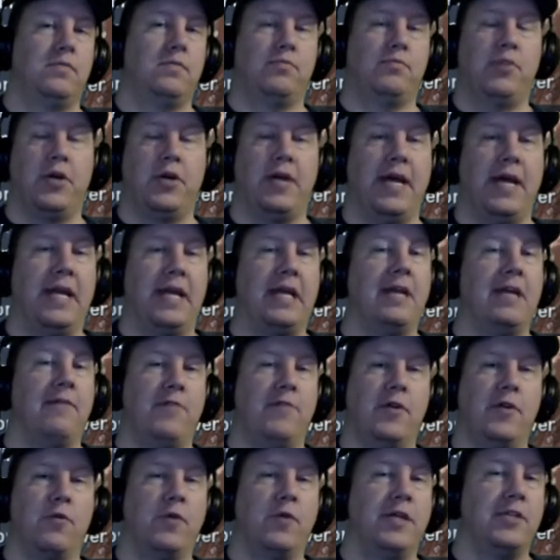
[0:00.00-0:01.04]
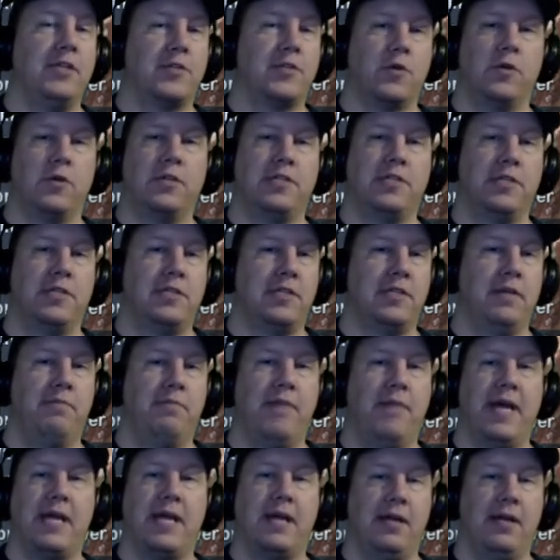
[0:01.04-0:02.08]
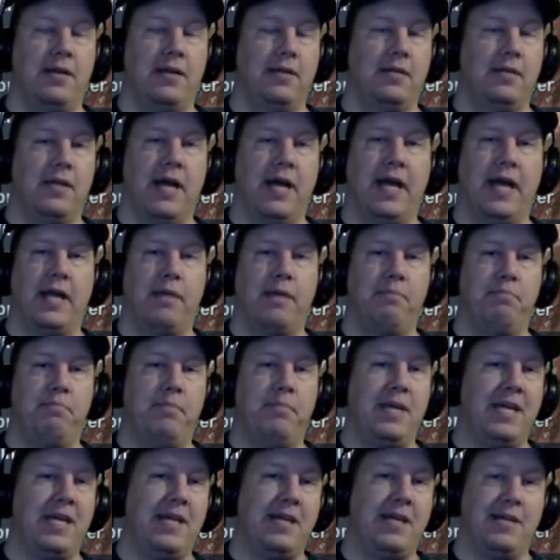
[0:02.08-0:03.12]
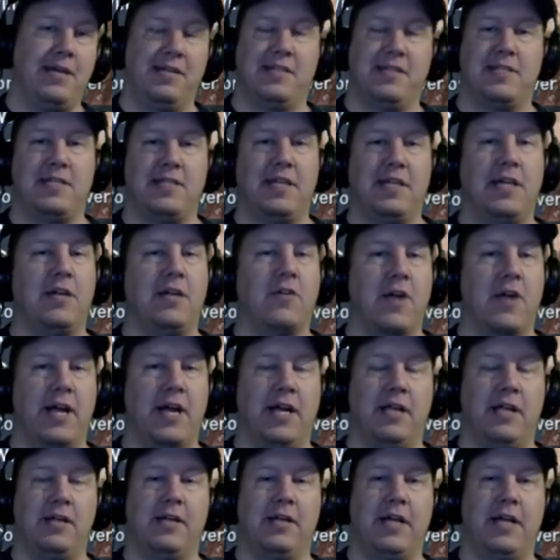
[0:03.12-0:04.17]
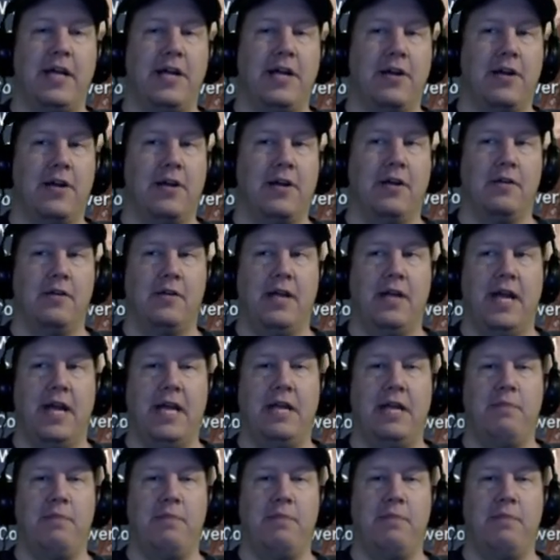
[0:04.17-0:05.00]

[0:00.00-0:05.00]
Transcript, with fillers: put any of your resources in making like B and C grade gear any